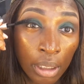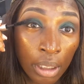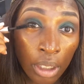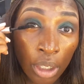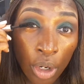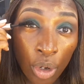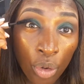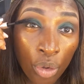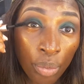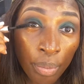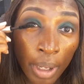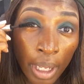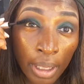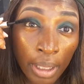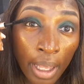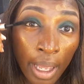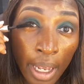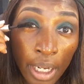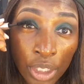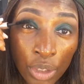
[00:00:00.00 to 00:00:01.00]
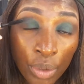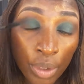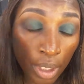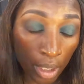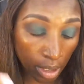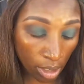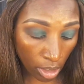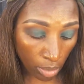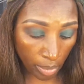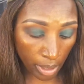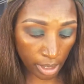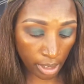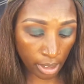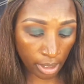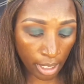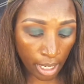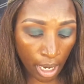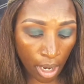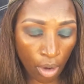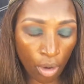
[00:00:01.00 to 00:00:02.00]
Coat my lash with a little
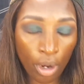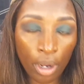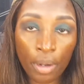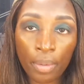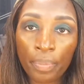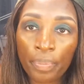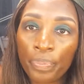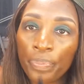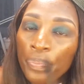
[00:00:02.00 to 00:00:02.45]
mascara.